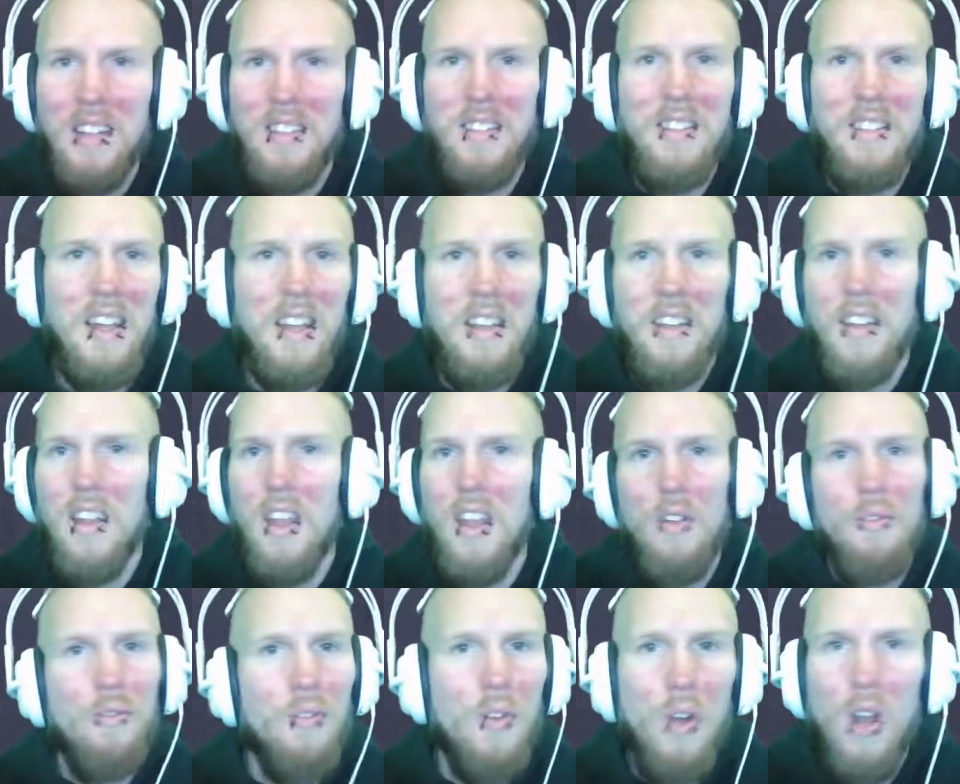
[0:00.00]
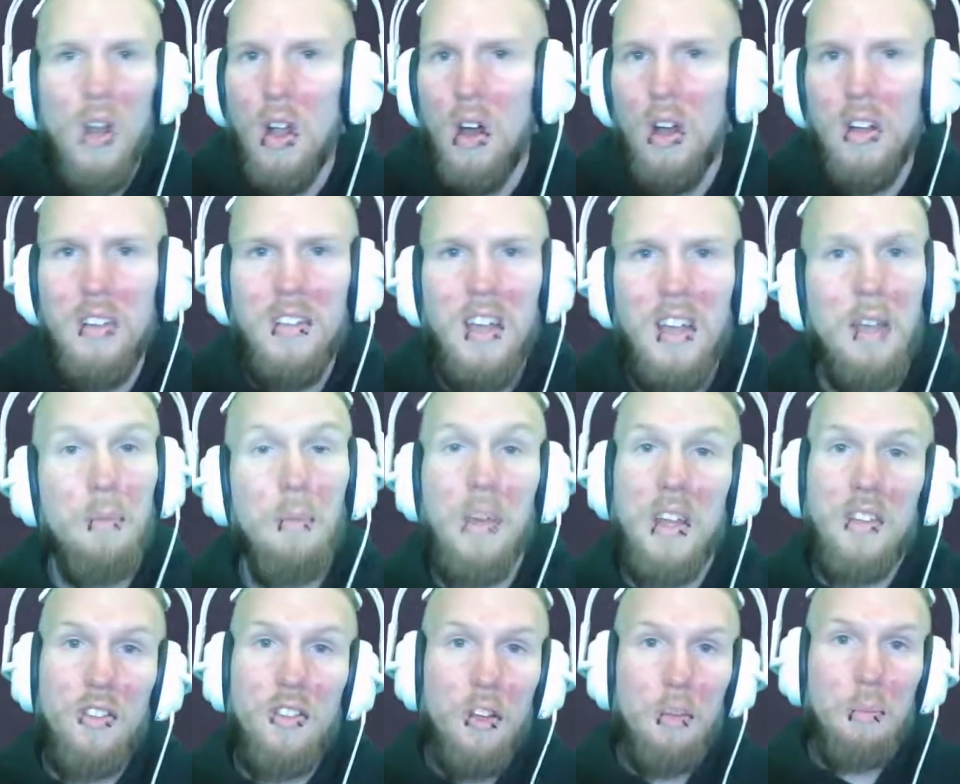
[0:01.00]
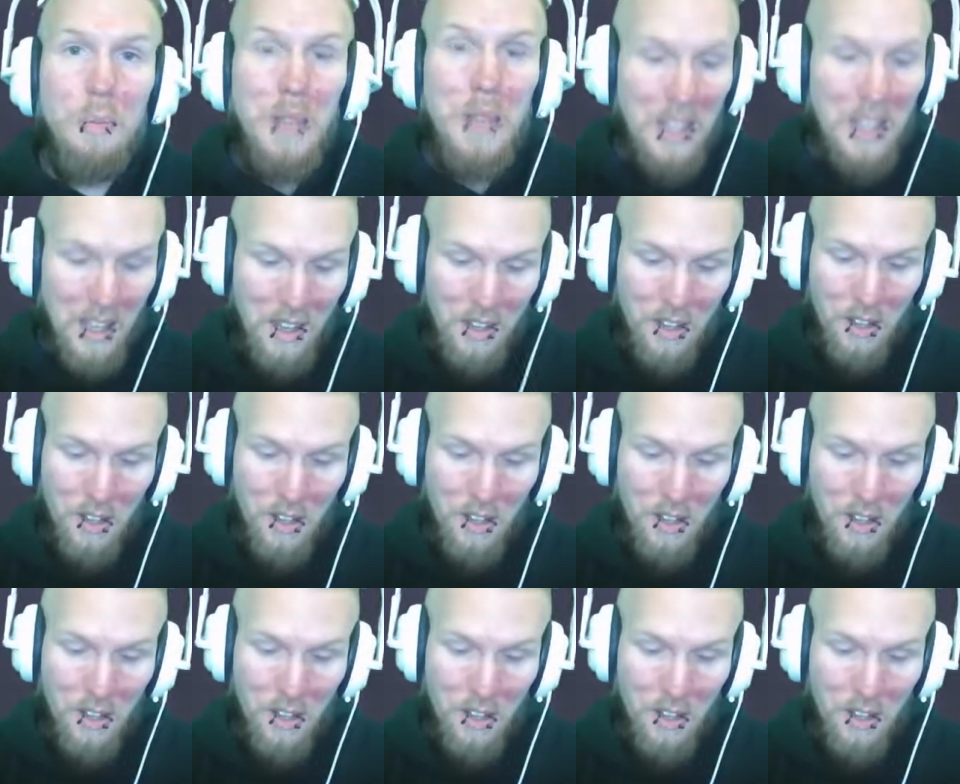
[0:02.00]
it for a long time. It took me